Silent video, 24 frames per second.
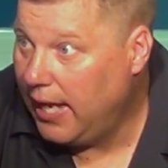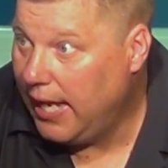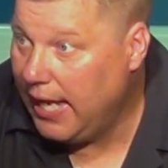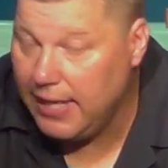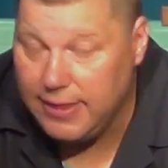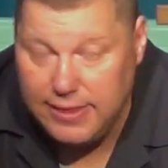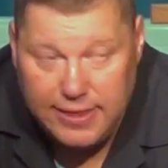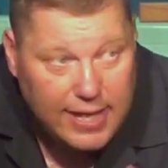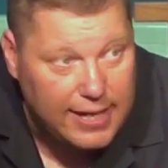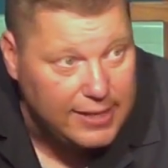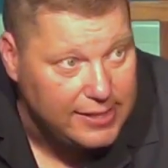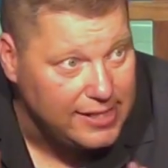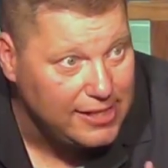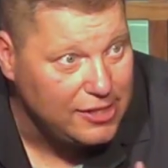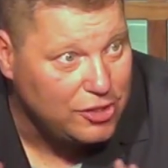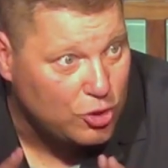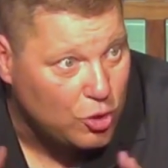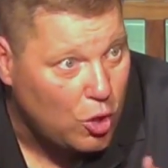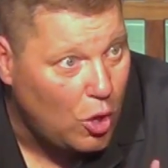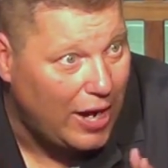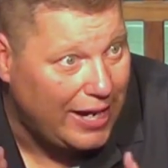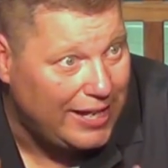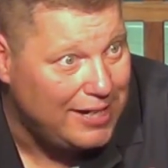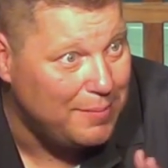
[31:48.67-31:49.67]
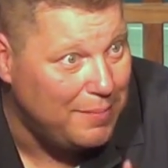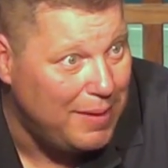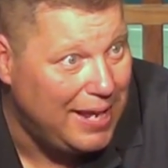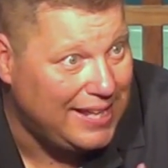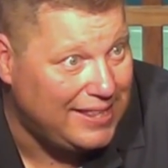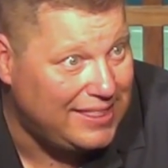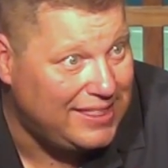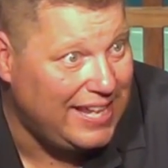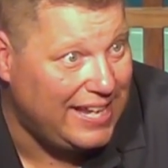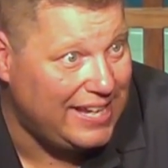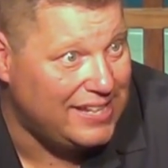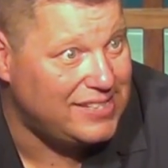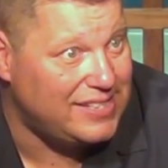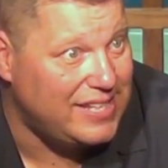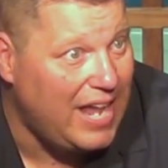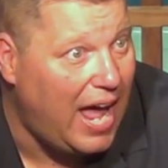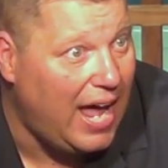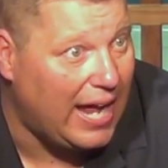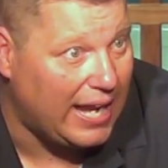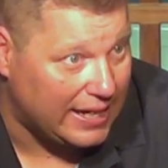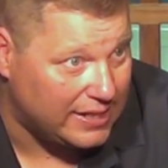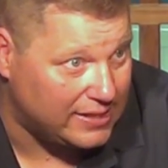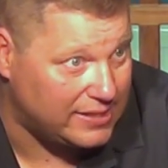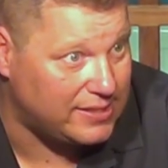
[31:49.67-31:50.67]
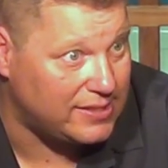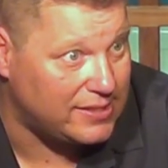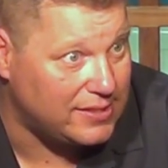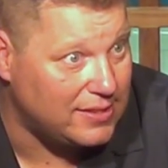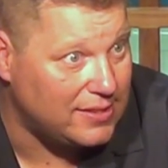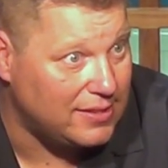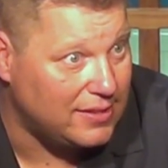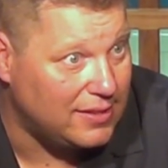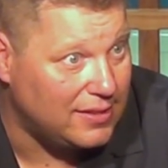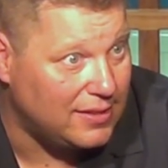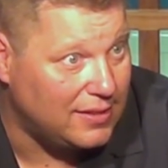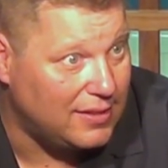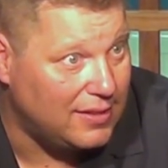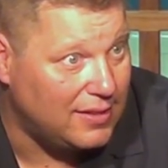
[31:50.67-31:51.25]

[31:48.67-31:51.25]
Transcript: He thinks he's trying to make things nice.